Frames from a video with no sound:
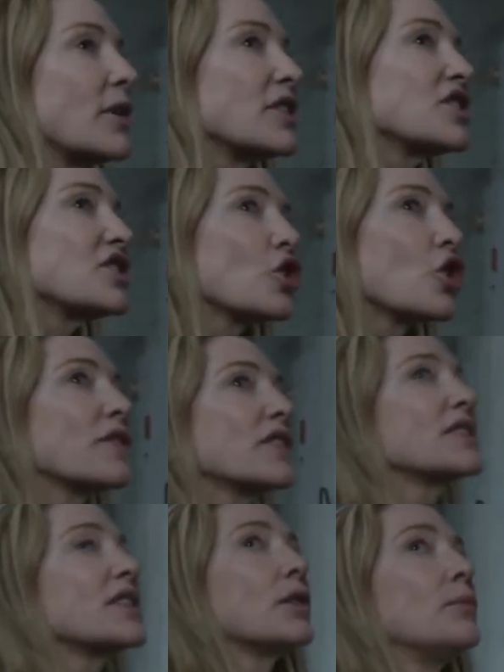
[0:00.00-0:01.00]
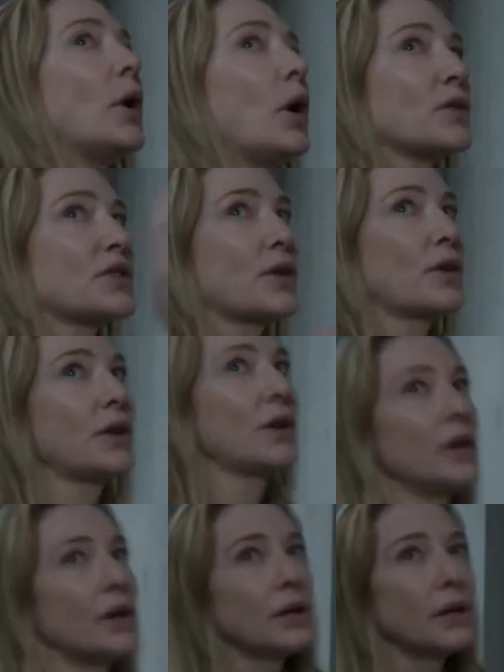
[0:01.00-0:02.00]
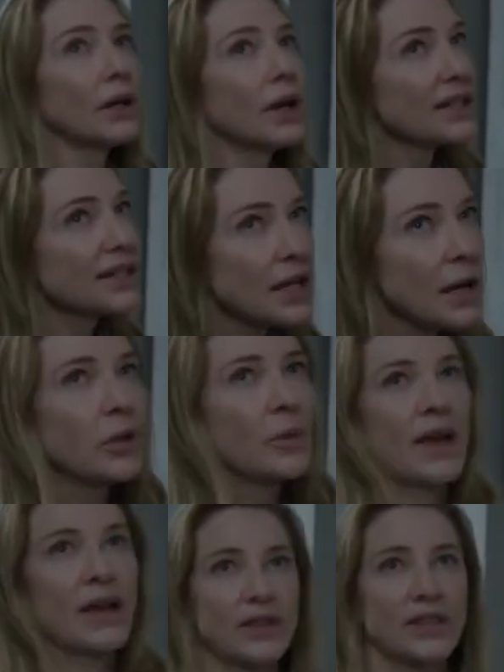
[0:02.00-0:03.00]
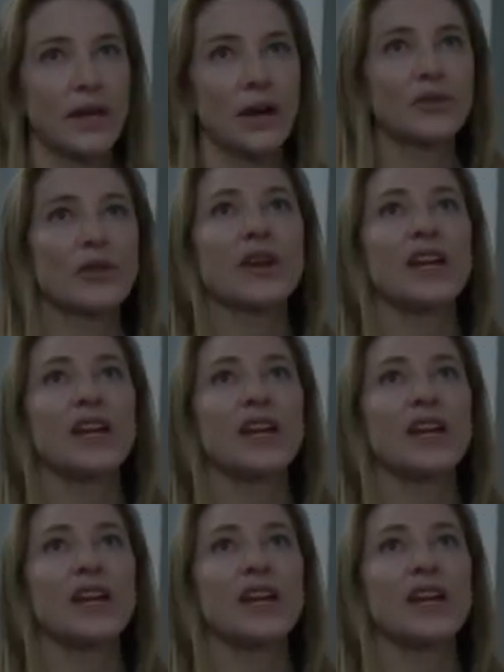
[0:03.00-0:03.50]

you must service the composer. You got to sublimate yourself, your